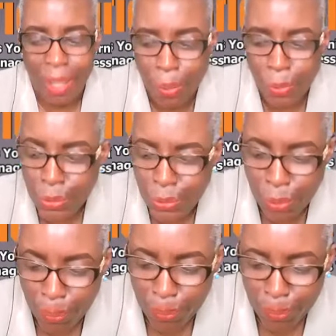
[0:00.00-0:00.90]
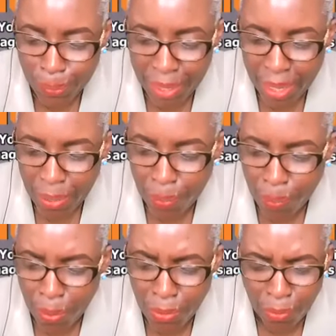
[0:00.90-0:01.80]
Also,
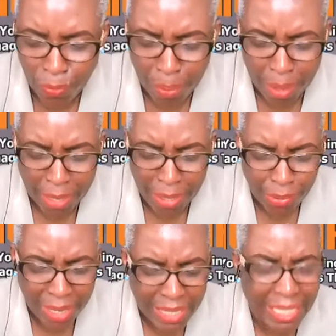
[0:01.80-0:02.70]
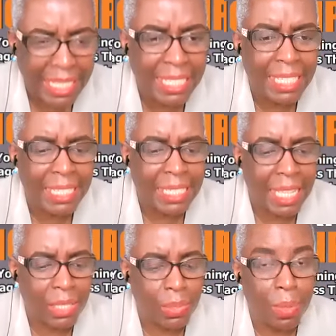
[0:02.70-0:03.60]
one of our great leaders
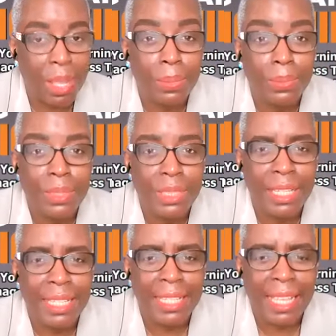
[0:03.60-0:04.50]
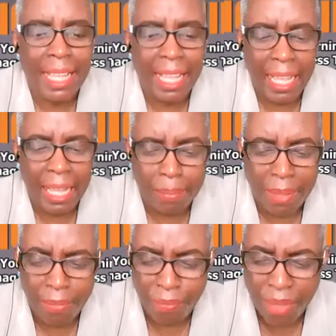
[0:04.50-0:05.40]
as well,
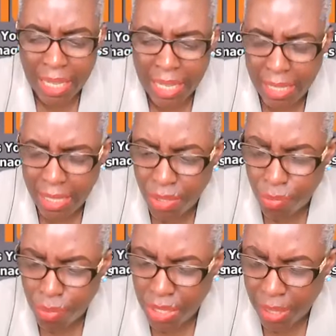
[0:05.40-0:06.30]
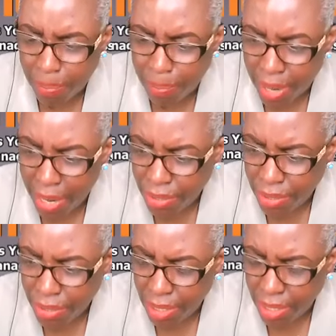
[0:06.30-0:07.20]
um, I think it is Richard
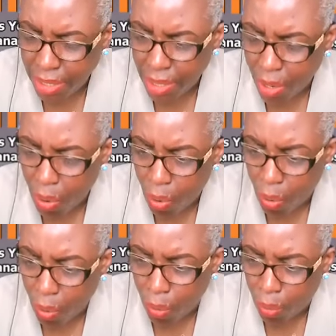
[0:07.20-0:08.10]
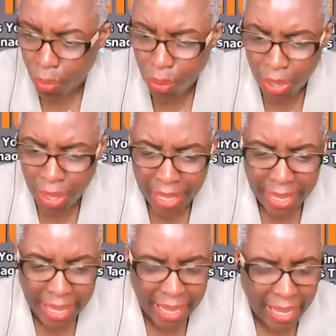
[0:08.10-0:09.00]
Branson or
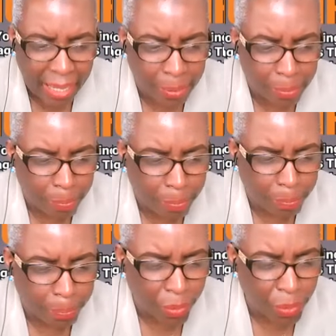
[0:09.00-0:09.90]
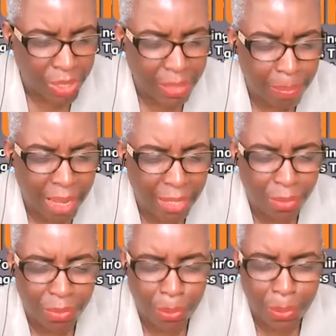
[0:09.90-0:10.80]
um, was the man
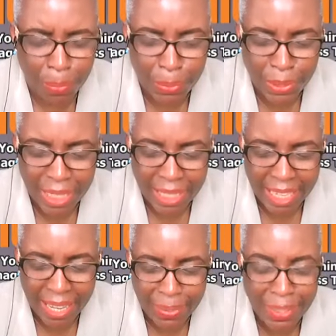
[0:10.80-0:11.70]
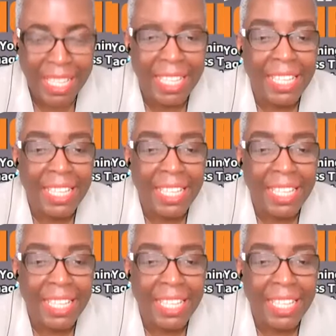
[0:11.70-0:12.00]
of the computer now?